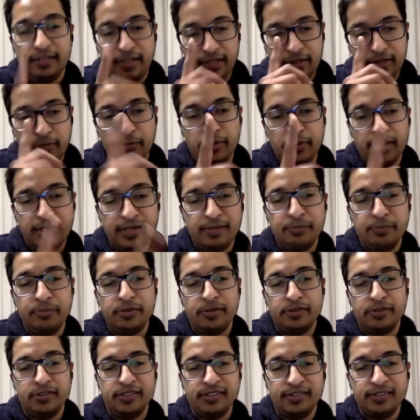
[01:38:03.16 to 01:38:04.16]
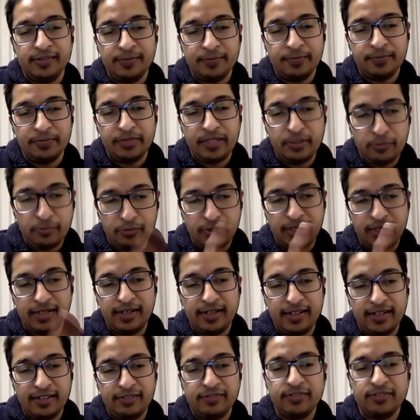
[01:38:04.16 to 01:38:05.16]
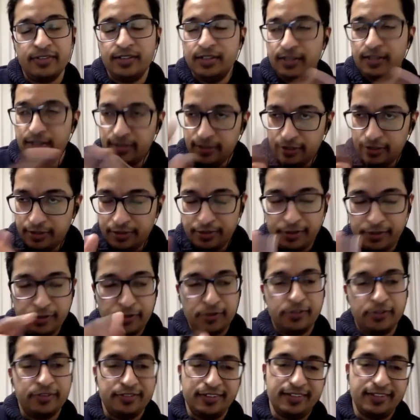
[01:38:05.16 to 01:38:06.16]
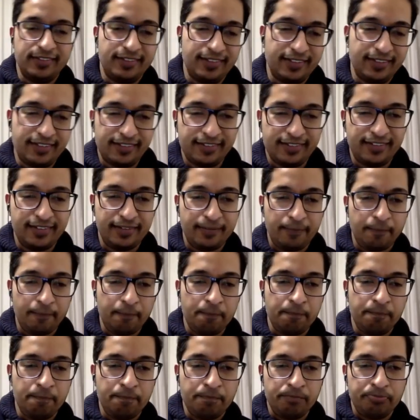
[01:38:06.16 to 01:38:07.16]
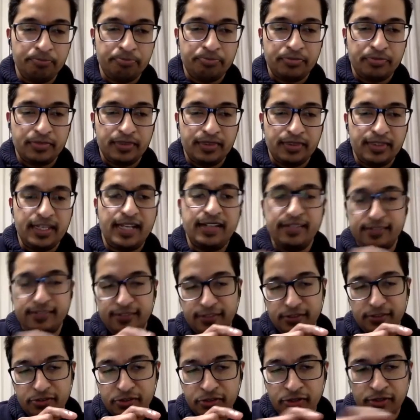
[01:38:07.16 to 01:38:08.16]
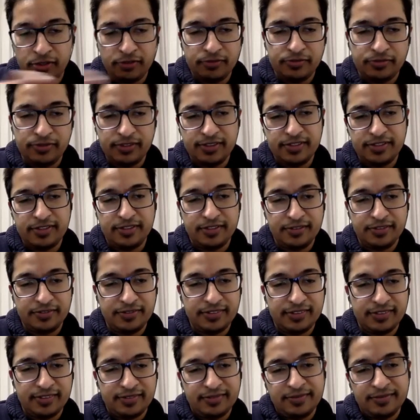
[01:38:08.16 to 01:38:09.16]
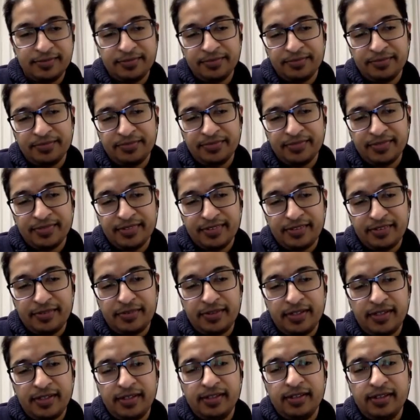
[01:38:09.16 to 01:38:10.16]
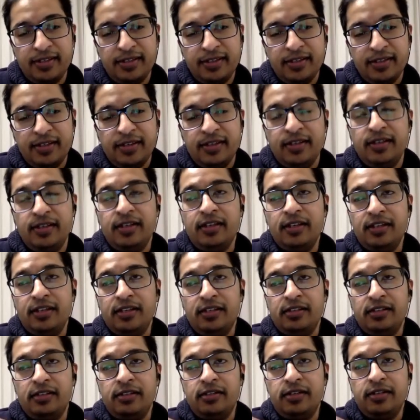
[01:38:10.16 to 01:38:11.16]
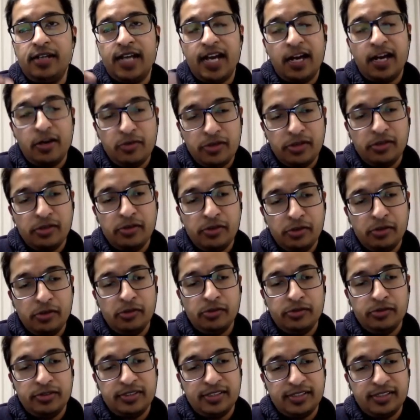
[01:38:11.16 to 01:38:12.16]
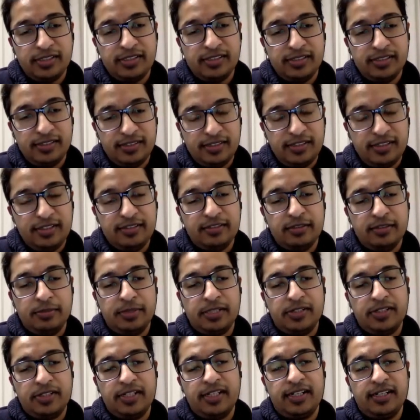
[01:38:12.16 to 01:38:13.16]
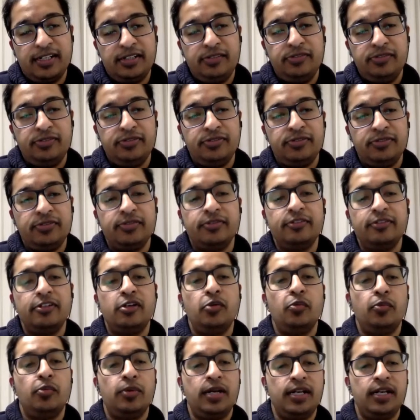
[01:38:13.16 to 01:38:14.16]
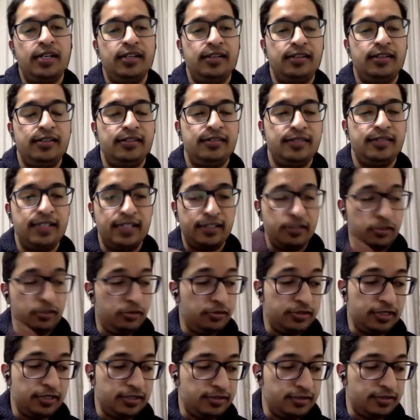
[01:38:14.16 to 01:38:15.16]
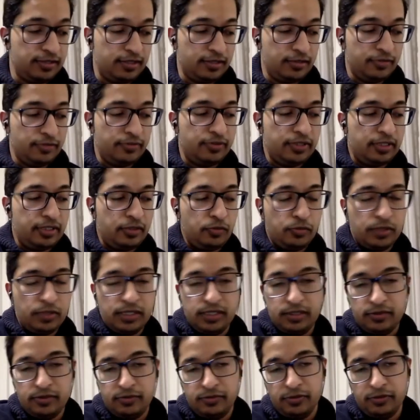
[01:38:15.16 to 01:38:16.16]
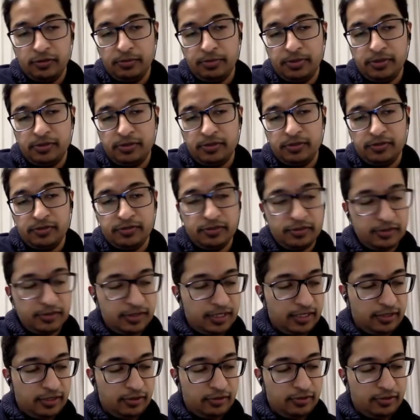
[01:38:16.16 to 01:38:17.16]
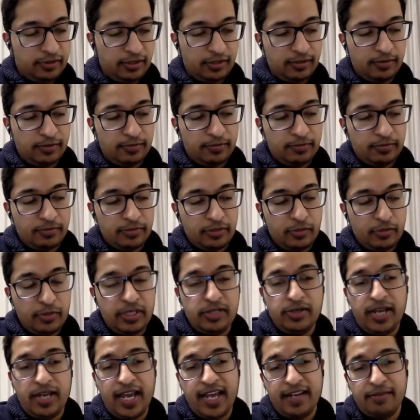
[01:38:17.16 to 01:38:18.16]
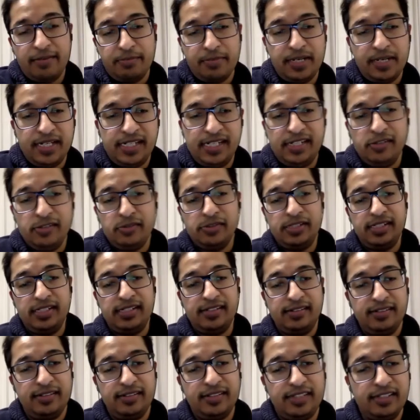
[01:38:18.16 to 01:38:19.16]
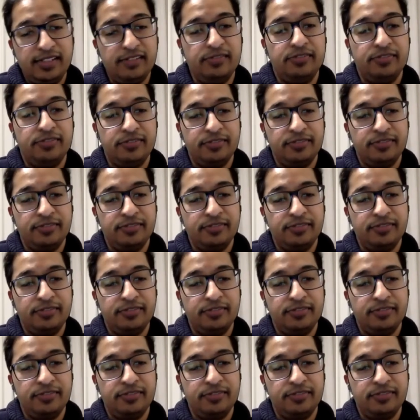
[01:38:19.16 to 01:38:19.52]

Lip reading: in one body, in one life. Yours is like that. That is the short version of it, right? Now you know certain things about life, what it is. Like you just said, a very wonderful, beautiful thing you said. When you had money, you didn't give,